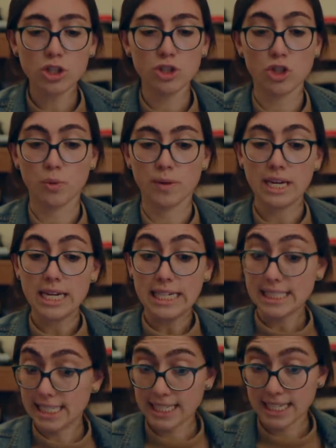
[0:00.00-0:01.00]
So,
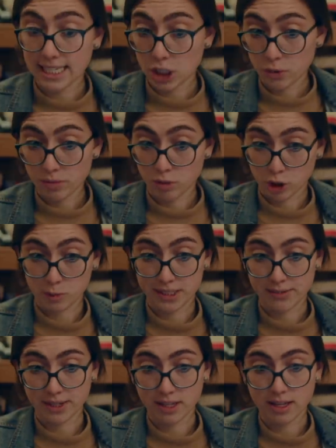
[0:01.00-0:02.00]
digging into it more
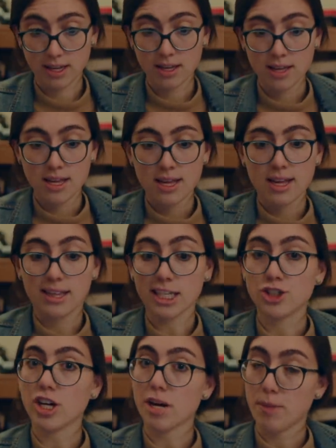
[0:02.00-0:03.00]
specifically,
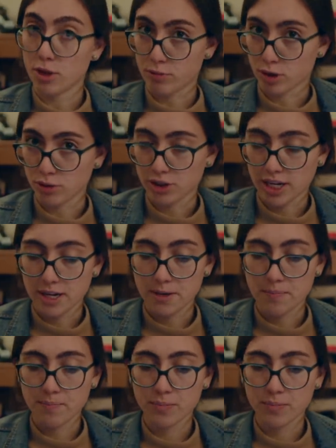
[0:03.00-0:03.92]
let's talk about the pro side.